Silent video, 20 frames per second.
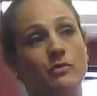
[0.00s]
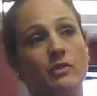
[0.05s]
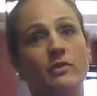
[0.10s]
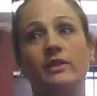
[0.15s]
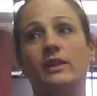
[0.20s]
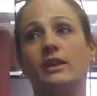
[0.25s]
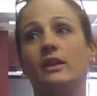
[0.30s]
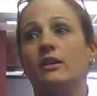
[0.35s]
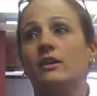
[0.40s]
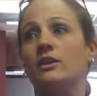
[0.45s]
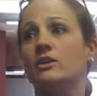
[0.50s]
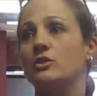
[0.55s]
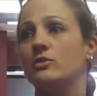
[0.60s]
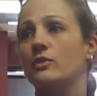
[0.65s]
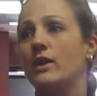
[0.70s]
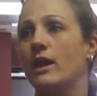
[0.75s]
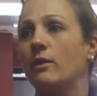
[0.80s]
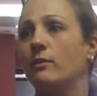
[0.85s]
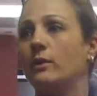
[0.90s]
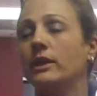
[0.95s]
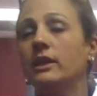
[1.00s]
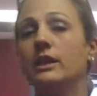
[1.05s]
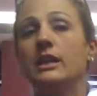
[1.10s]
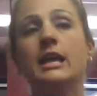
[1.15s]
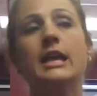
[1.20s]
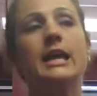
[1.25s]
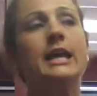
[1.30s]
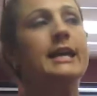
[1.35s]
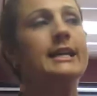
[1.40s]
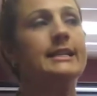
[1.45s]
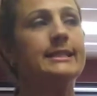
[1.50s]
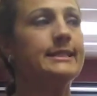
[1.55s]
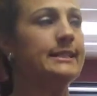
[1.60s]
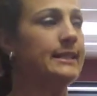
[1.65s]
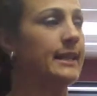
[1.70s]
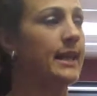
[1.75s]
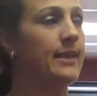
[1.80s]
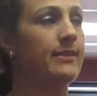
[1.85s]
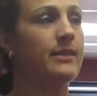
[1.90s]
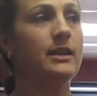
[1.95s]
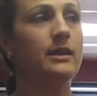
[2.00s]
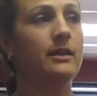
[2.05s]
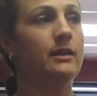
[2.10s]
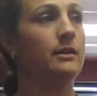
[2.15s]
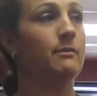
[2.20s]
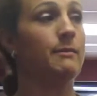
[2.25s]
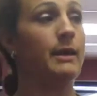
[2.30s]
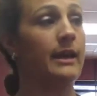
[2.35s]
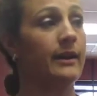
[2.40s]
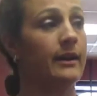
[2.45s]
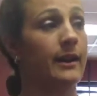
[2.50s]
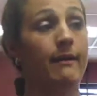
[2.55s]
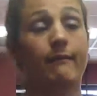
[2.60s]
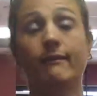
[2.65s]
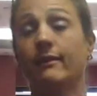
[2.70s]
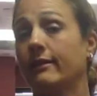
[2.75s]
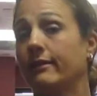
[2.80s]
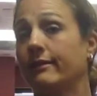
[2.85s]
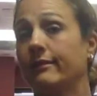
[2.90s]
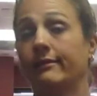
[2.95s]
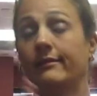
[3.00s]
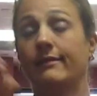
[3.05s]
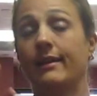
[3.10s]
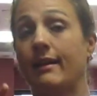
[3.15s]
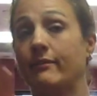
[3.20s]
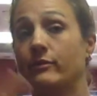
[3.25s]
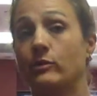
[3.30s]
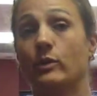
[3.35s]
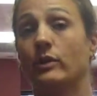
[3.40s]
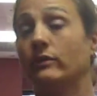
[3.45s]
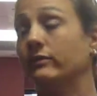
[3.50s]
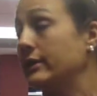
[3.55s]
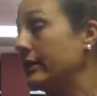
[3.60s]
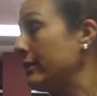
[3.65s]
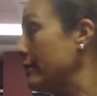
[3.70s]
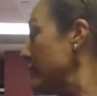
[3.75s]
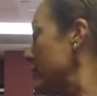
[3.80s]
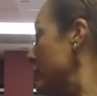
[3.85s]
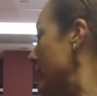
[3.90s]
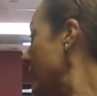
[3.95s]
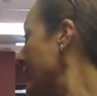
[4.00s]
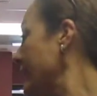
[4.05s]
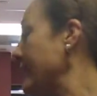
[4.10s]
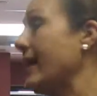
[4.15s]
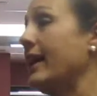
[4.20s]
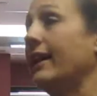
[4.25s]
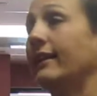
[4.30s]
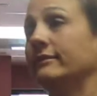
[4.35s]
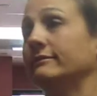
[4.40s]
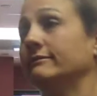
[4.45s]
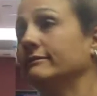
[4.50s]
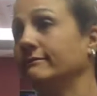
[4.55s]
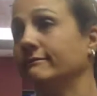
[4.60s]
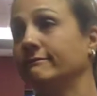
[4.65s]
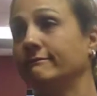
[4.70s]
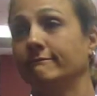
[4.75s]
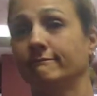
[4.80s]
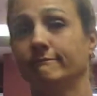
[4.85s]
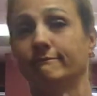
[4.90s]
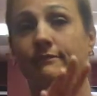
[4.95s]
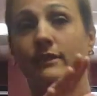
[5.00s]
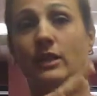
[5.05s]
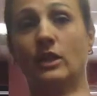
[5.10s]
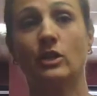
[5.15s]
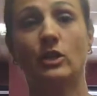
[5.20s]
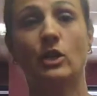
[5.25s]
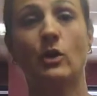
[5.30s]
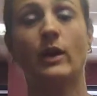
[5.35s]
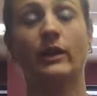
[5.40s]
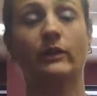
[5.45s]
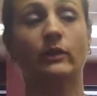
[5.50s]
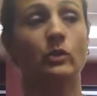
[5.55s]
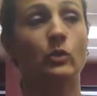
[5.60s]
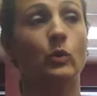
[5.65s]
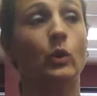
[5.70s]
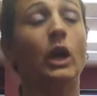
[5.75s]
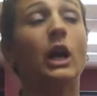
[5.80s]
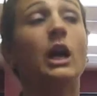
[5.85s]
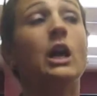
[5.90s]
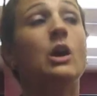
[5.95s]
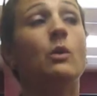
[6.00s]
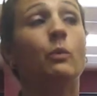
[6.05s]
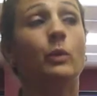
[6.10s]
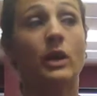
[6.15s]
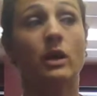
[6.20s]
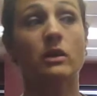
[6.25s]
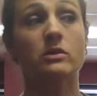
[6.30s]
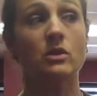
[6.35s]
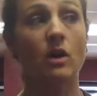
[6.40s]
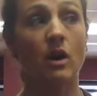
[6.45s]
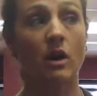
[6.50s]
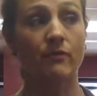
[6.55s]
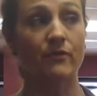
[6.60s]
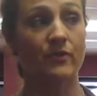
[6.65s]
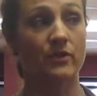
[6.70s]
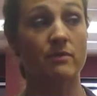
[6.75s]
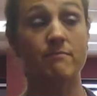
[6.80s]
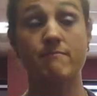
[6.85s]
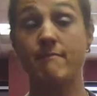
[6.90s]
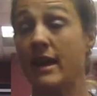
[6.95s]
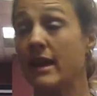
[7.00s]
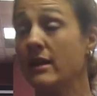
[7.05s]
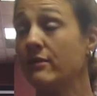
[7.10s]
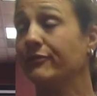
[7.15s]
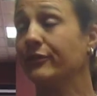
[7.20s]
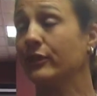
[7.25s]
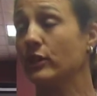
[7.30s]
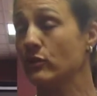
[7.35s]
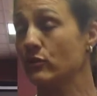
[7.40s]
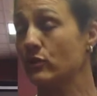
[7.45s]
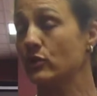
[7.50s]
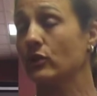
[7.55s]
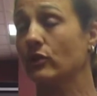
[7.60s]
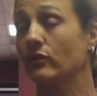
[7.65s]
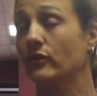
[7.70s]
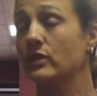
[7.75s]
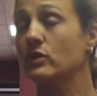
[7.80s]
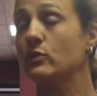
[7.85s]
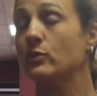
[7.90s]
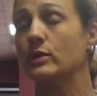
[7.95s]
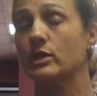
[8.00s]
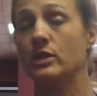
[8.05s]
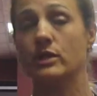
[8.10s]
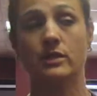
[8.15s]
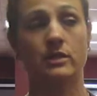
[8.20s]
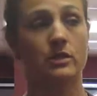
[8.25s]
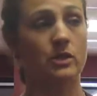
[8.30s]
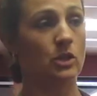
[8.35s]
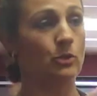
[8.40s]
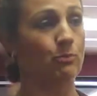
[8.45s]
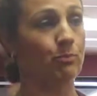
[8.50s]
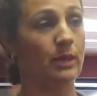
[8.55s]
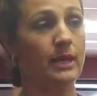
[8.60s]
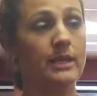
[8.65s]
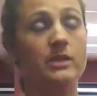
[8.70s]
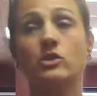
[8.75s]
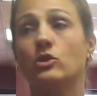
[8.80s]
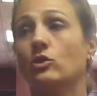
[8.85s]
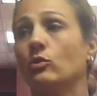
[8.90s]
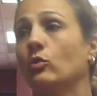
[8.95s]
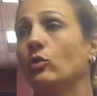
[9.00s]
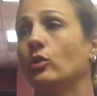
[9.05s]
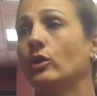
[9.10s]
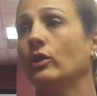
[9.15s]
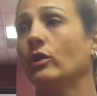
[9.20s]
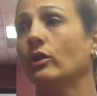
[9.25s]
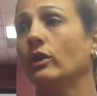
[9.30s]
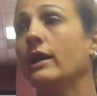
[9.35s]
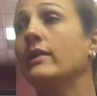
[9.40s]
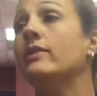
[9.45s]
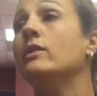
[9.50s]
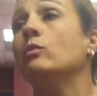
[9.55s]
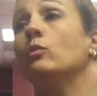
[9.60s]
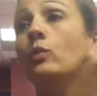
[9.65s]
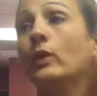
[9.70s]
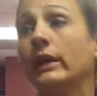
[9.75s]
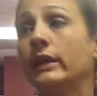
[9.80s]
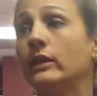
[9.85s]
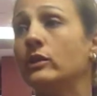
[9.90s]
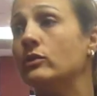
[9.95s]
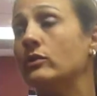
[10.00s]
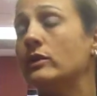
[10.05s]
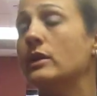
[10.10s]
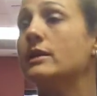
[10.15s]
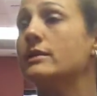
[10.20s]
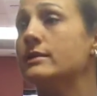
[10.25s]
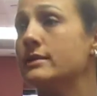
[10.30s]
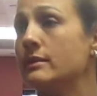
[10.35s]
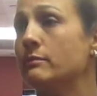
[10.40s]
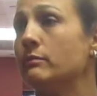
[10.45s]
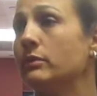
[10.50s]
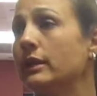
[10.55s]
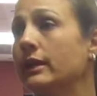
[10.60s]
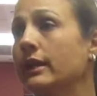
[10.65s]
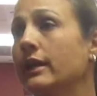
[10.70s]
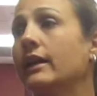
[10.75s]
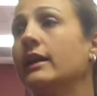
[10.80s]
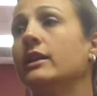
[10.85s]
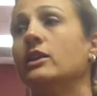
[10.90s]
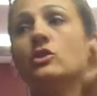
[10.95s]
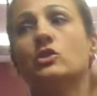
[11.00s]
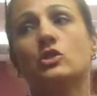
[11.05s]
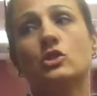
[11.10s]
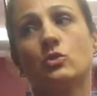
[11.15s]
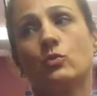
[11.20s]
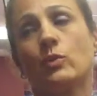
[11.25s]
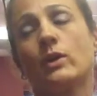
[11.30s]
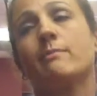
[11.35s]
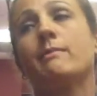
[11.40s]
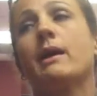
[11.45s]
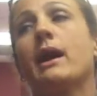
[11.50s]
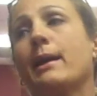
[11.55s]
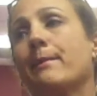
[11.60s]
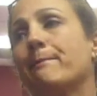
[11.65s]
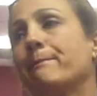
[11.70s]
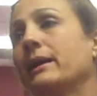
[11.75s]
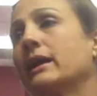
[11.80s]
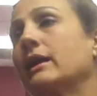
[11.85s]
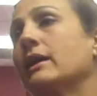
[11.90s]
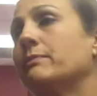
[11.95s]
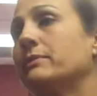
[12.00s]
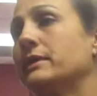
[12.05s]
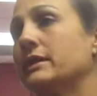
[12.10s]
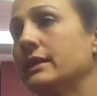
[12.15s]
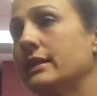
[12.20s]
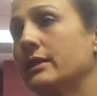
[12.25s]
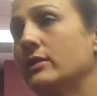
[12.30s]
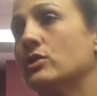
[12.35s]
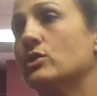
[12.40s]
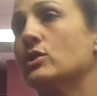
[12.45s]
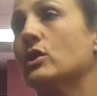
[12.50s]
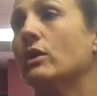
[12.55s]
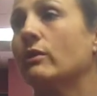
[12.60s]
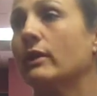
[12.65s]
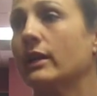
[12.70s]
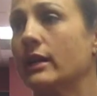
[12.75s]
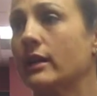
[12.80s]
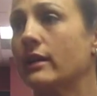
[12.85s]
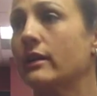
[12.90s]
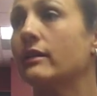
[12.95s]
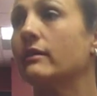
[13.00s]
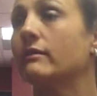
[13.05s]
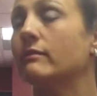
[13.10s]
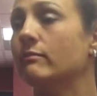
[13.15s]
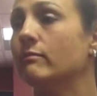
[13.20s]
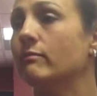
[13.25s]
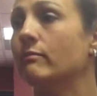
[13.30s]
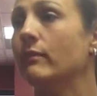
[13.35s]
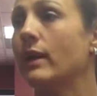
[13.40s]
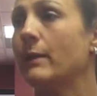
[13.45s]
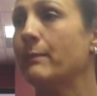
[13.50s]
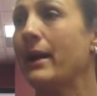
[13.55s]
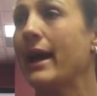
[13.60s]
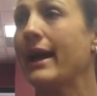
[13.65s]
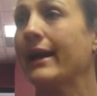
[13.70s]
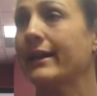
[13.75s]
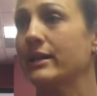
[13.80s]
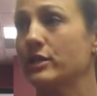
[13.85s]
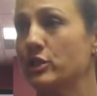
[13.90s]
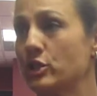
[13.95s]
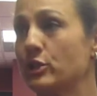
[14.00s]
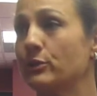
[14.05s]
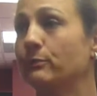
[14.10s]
over there and do that one. And then in about an hour, you'd have 12 dinners like that, and you'd go out the door. We also offer the made-for-you service, which is you place your order, and then we do the assembly, and you just swing by and pick up the dinners already packaged.